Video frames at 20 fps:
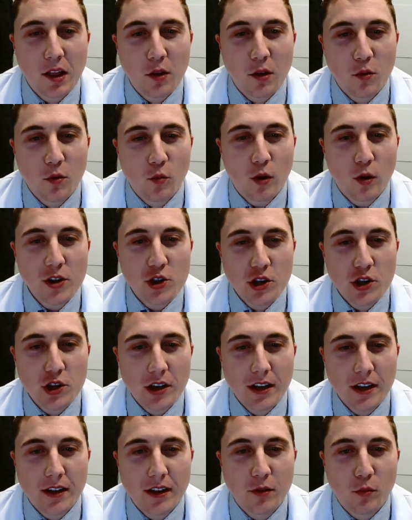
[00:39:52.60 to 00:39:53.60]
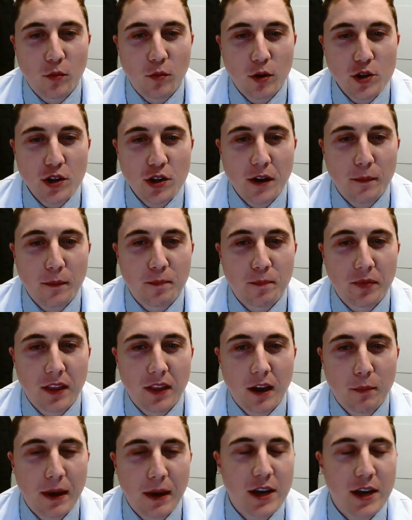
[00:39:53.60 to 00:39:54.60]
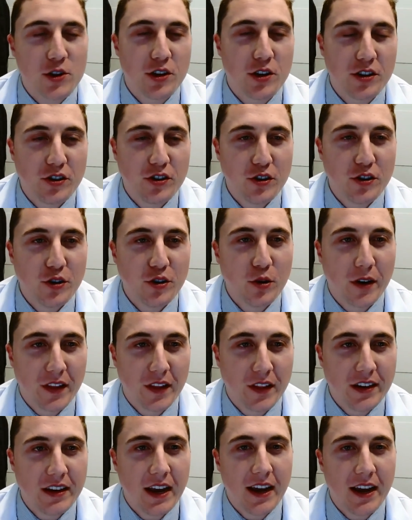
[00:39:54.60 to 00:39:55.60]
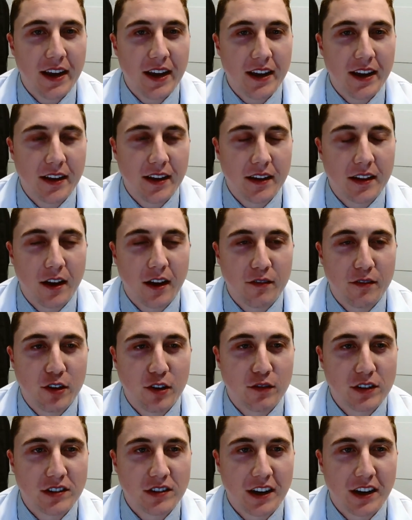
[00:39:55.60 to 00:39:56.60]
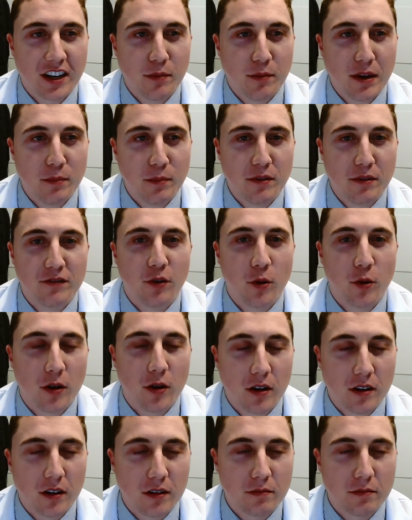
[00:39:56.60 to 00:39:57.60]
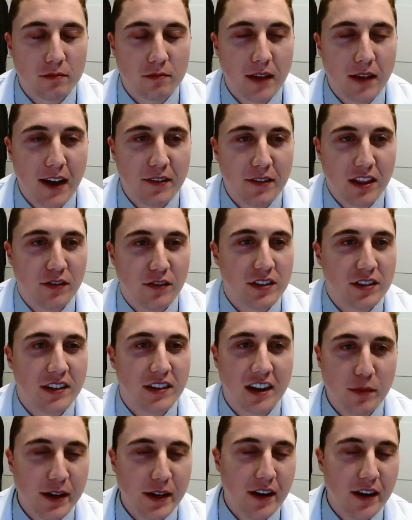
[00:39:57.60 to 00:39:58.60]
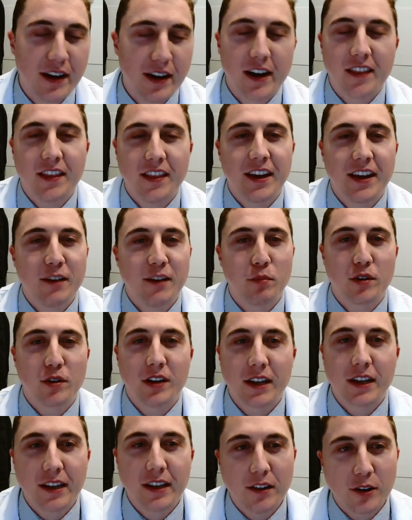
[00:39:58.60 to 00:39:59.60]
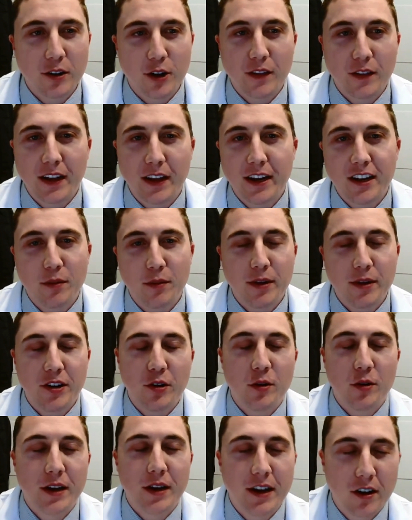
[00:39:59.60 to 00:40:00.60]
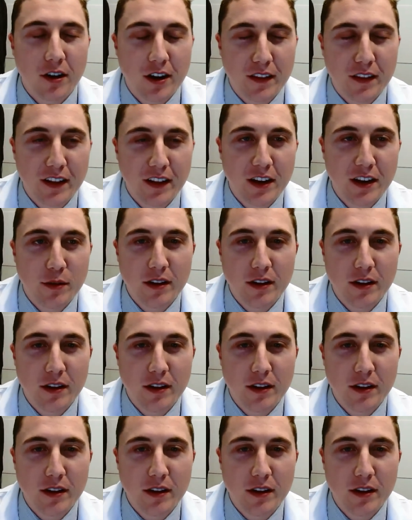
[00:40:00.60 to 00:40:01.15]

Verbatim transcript: What should what should a, a patient do on the day of their vasectomy before having the vasectomy done? Anything in particular they need to be doing or anything they